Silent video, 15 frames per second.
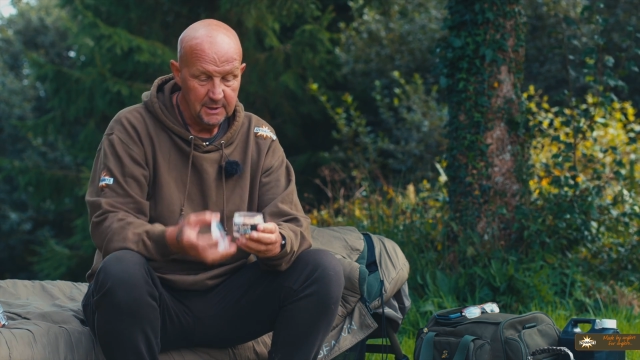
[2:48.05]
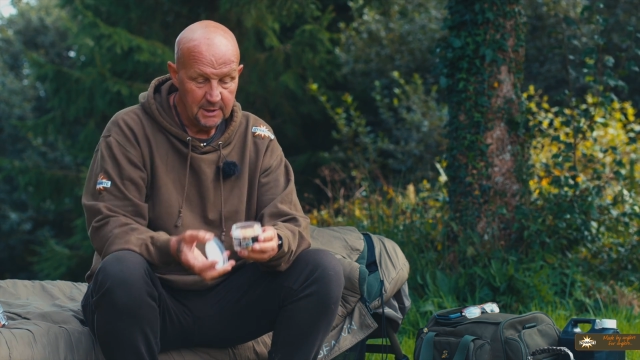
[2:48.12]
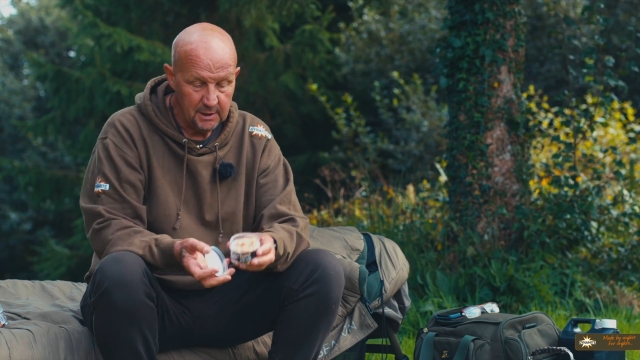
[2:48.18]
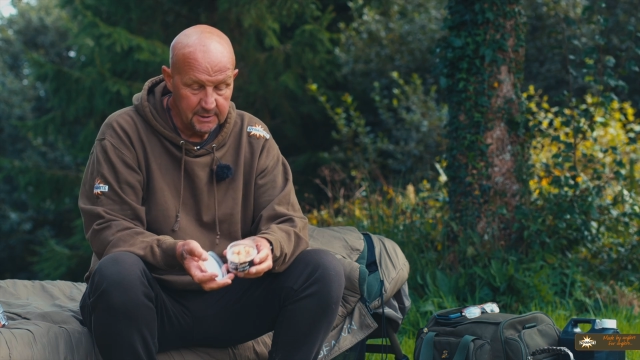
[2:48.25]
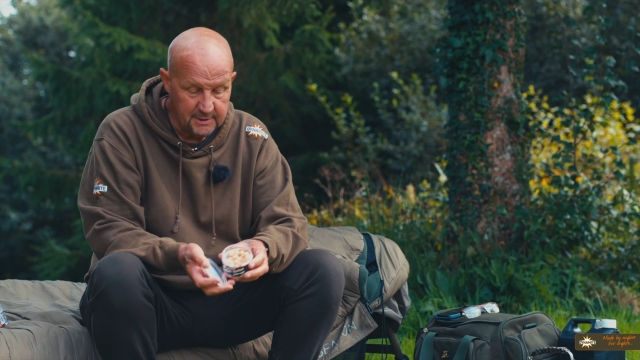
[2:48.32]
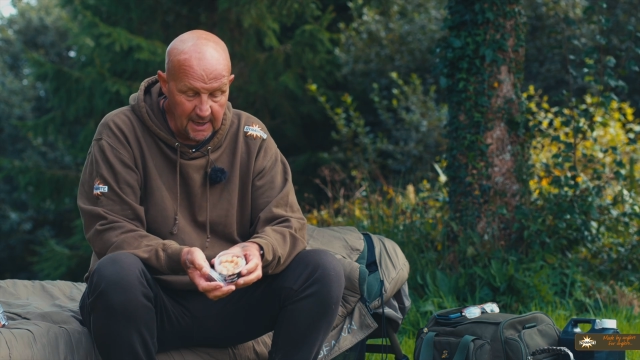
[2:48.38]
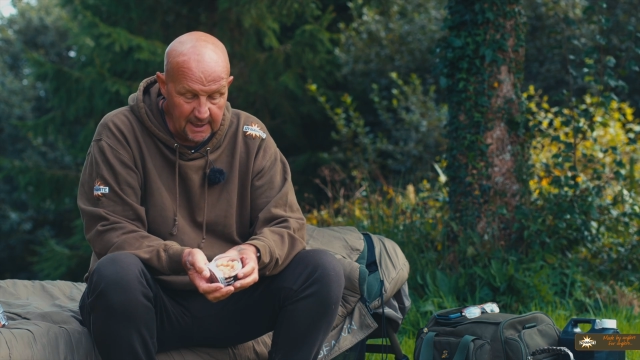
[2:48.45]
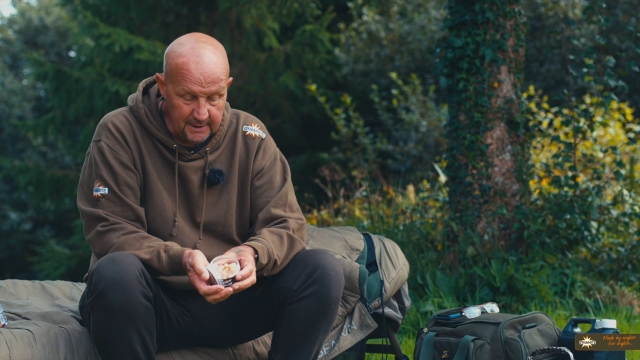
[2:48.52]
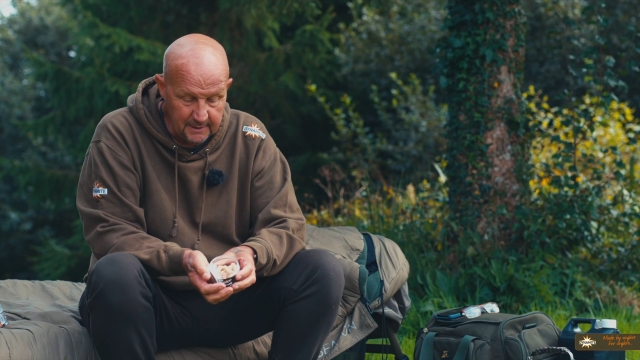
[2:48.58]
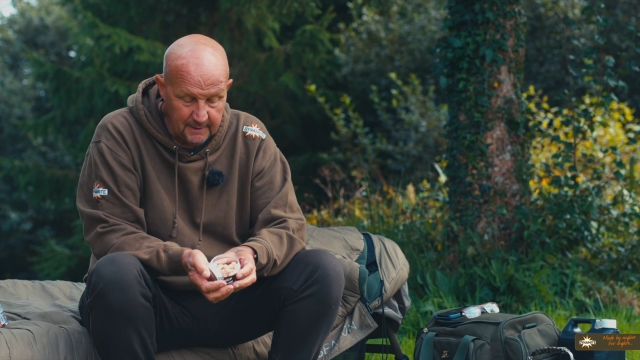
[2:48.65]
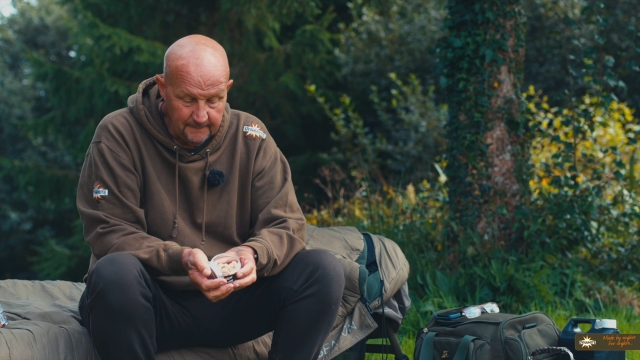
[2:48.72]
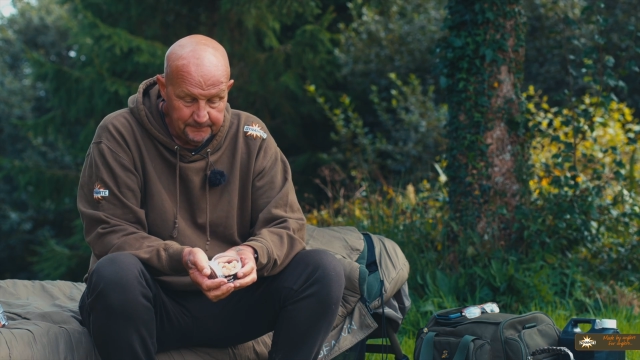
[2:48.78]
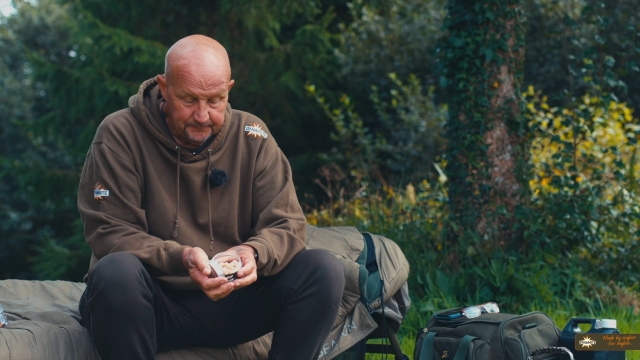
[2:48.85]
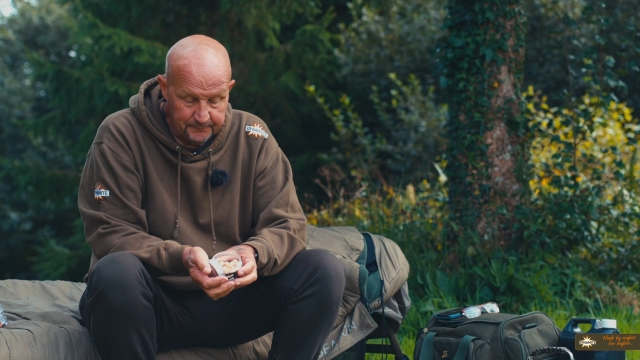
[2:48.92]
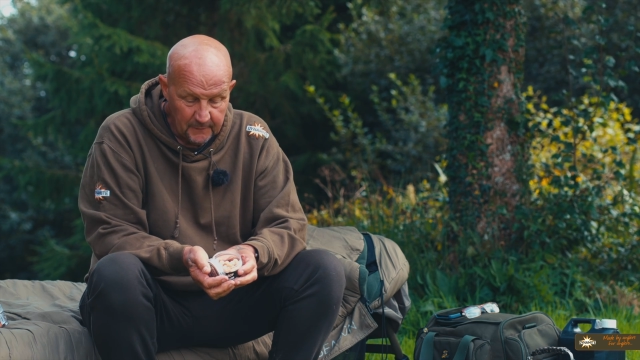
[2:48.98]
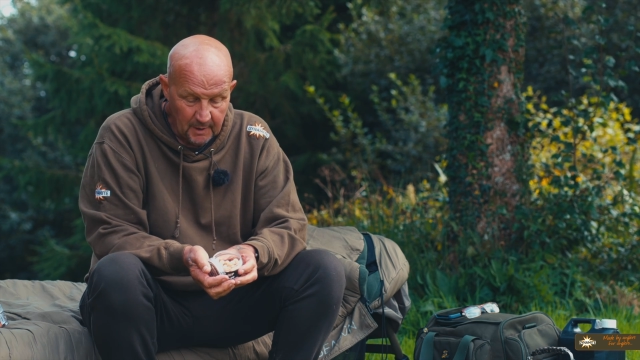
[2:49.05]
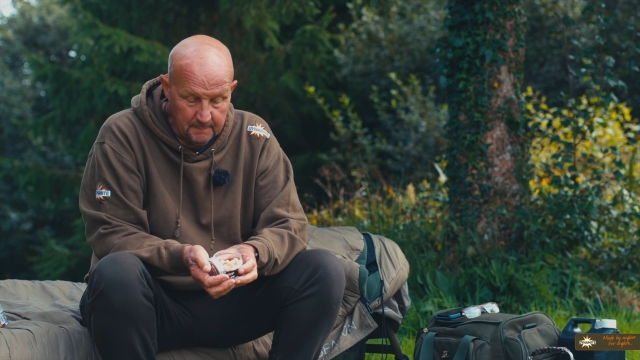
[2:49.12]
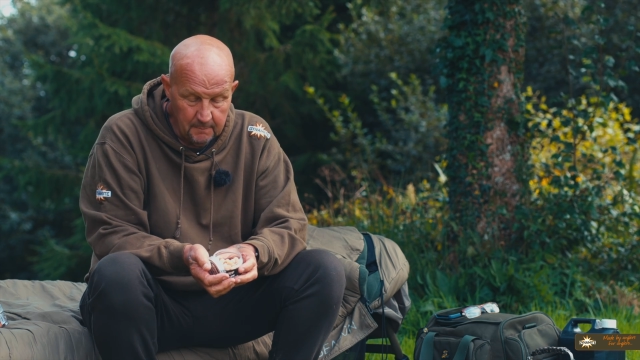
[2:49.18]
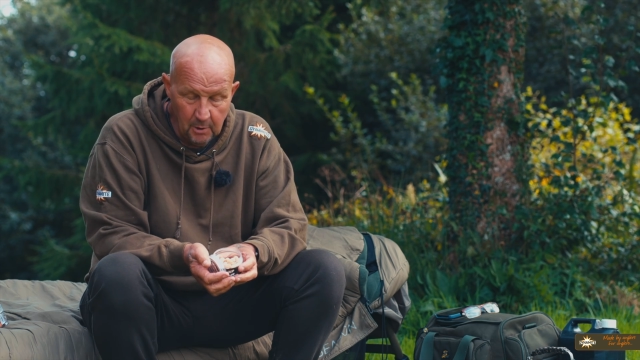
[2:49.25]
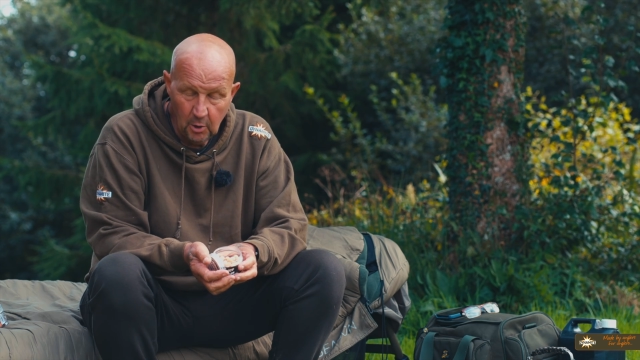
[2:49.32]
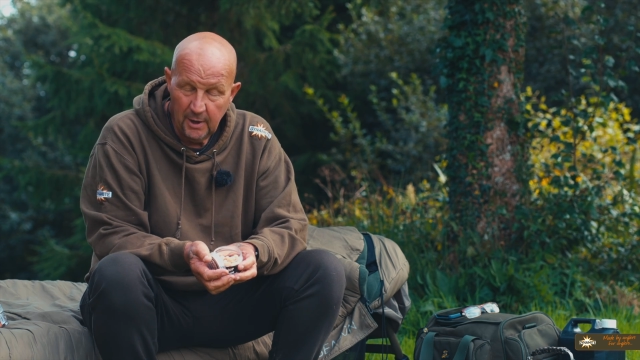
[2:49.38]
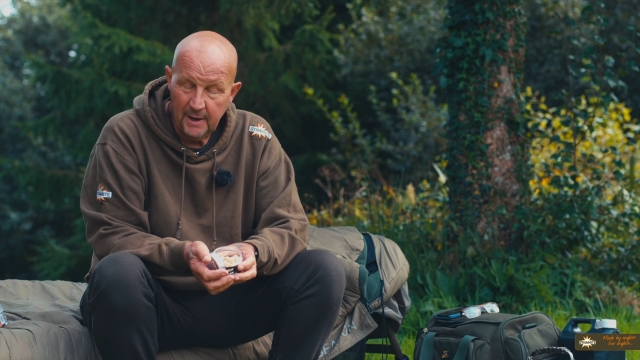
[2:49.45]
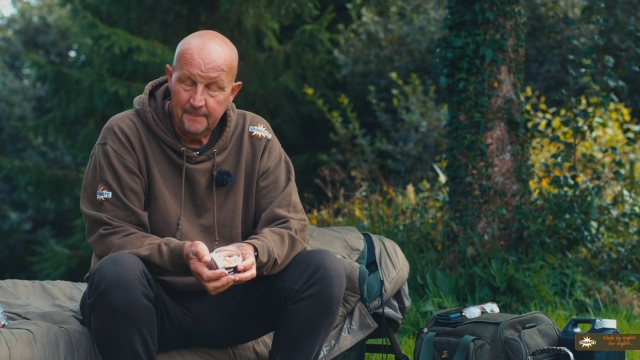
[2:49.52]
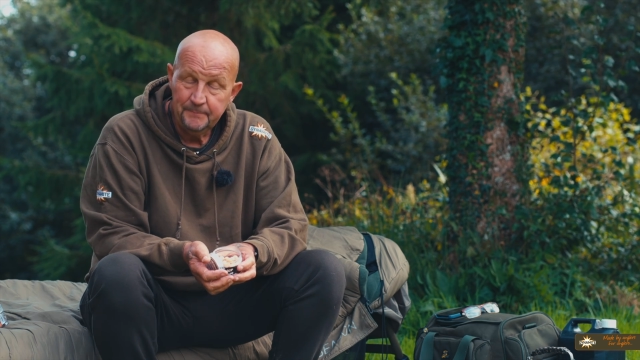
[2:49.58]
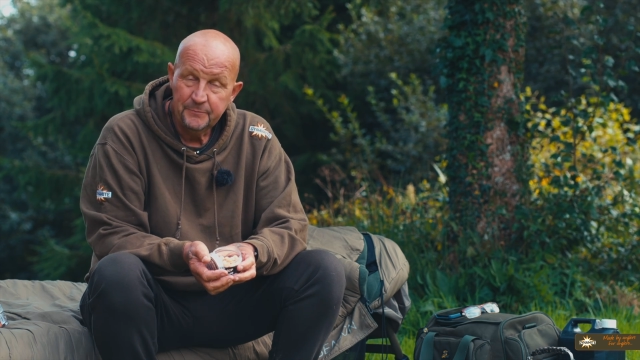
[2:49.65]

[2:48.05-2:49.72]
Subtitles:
Again, my